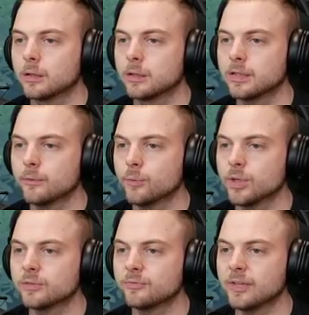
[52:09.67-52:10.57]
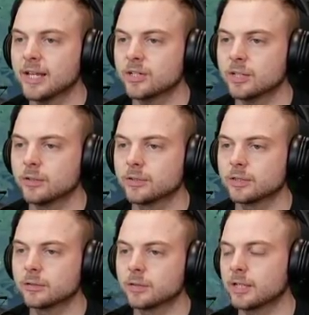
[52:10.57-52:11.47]
Is that Rose flashing or is
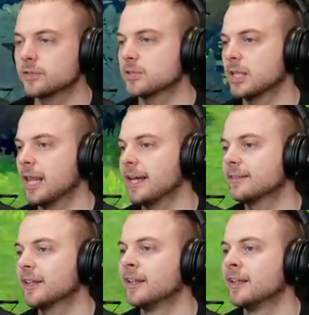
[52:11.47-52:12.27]
it? Okay, it's just a light.